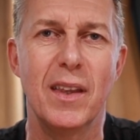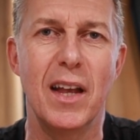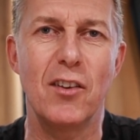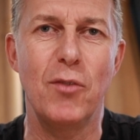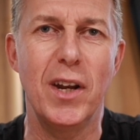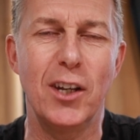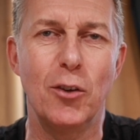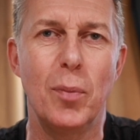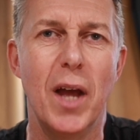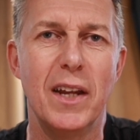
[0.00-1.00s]
That's a really
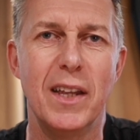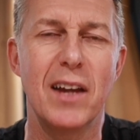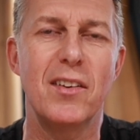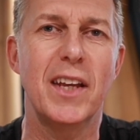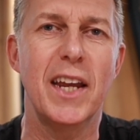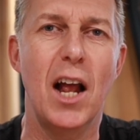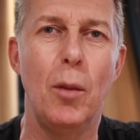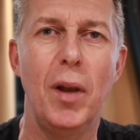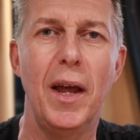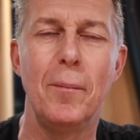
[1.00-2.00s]
good planner. That's the
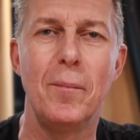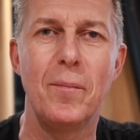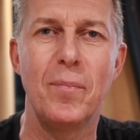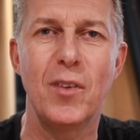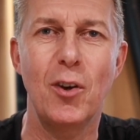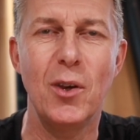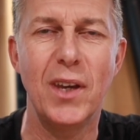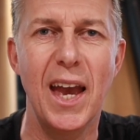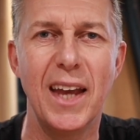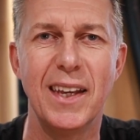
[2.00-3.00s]

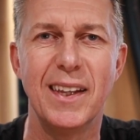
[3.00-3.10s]
canalplan.uk.